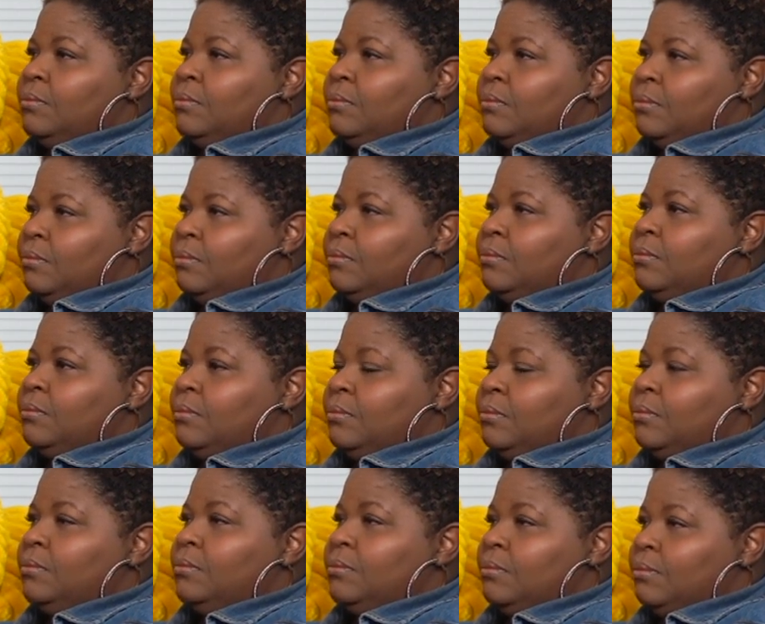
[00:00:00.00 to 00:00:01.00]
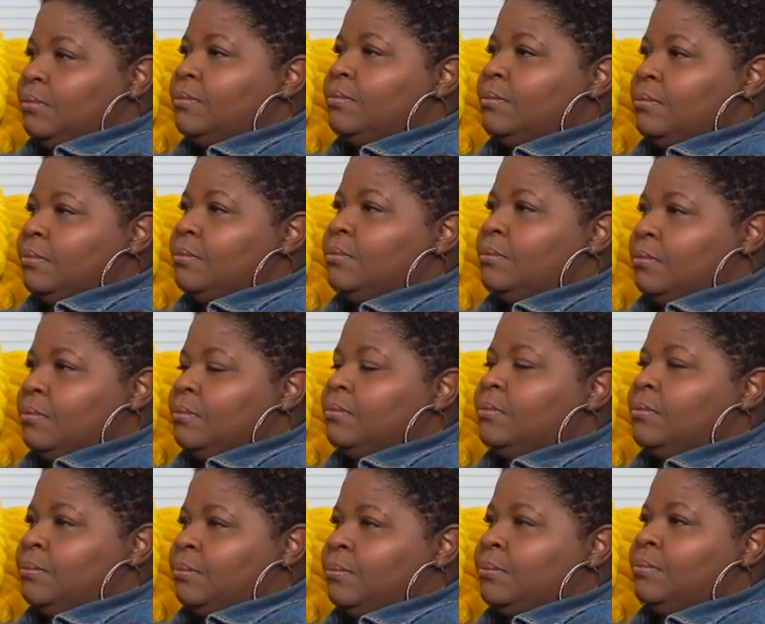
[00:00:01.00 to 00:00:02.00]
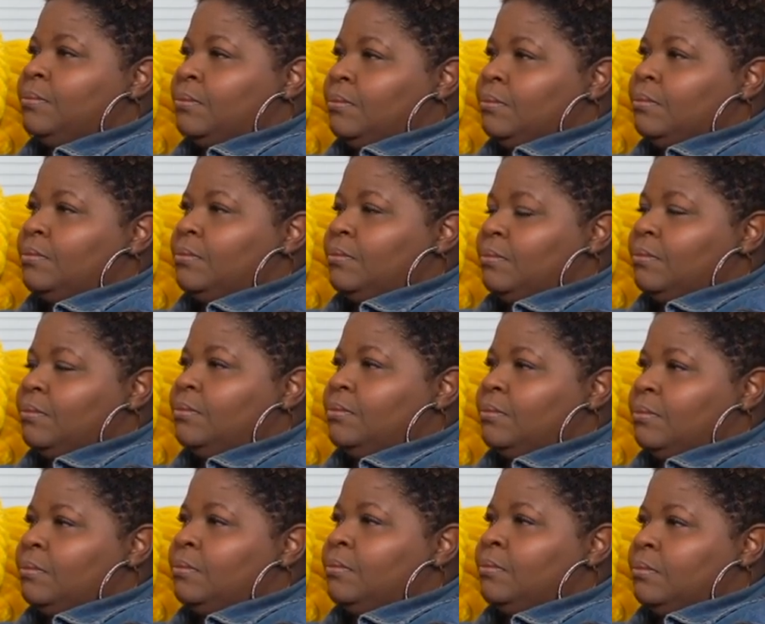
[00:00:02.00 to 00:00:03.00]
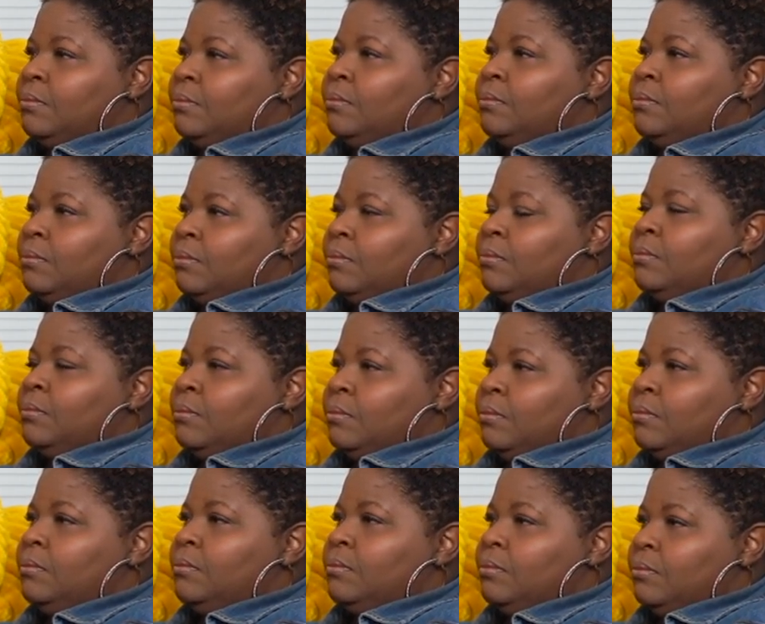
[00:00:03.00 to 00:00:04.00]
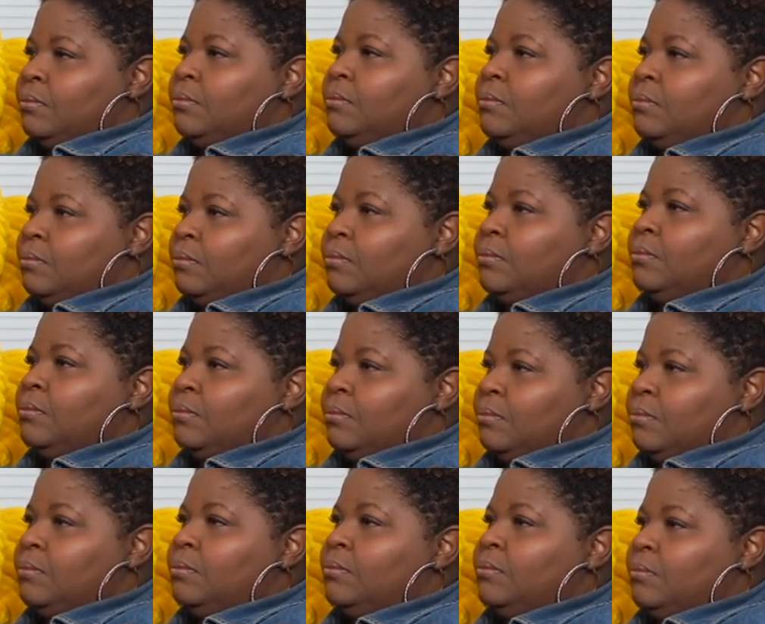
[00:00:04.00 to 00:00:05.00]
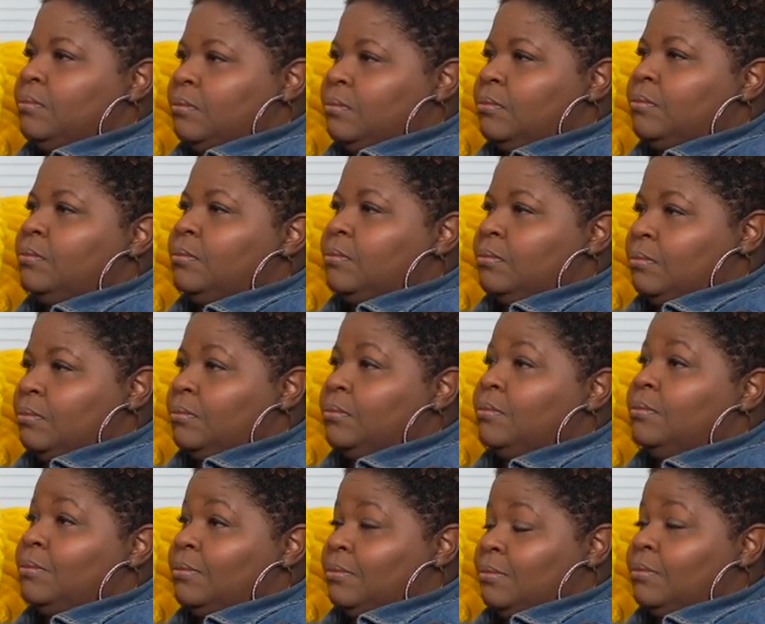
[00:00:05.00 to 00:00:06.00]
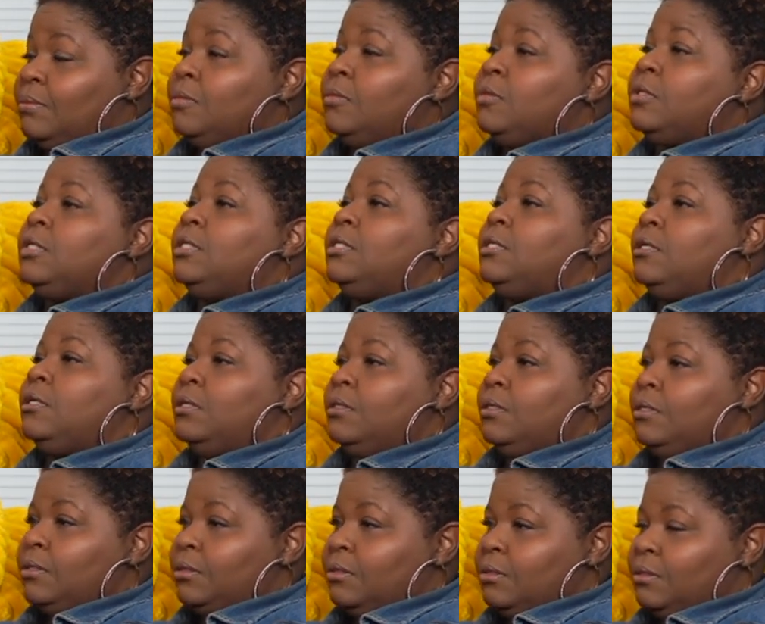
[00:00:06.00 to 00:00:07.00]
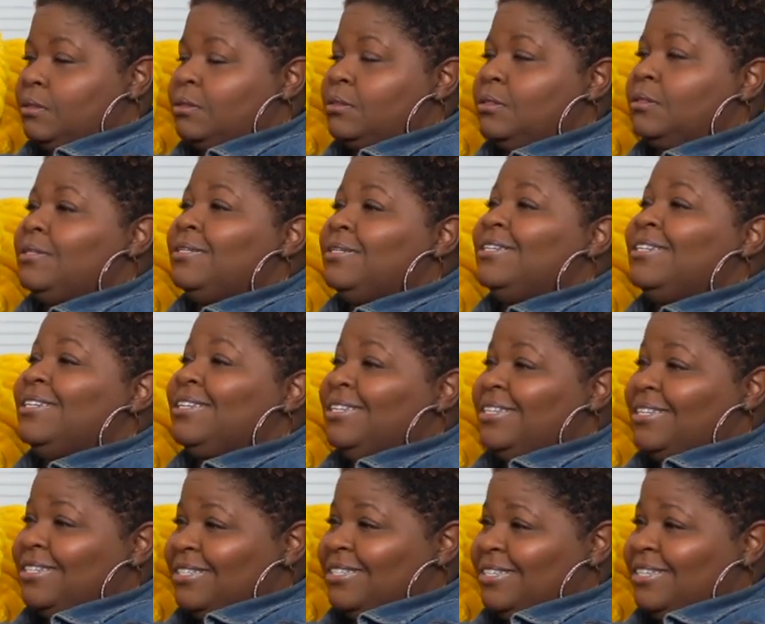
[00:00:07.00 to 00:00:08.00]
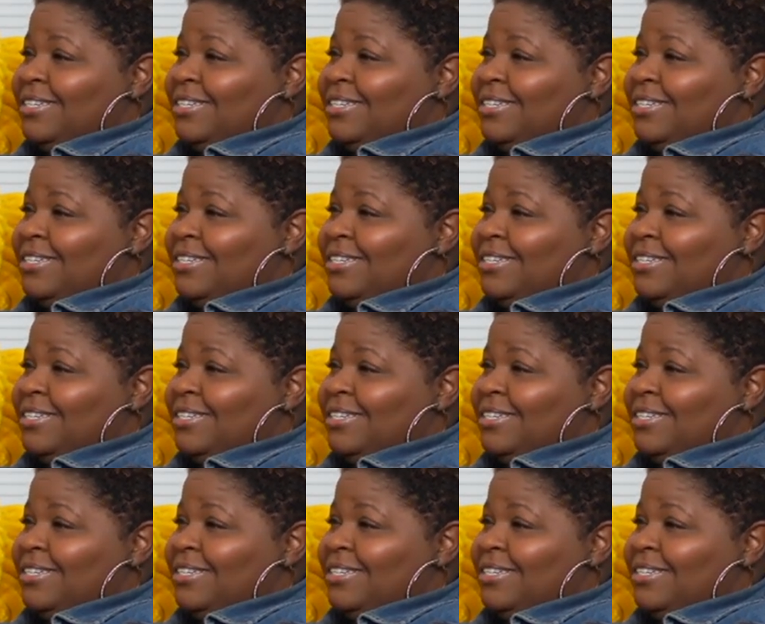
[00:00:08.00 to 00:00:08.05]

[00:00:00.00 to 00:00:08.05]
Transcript: (not speaking)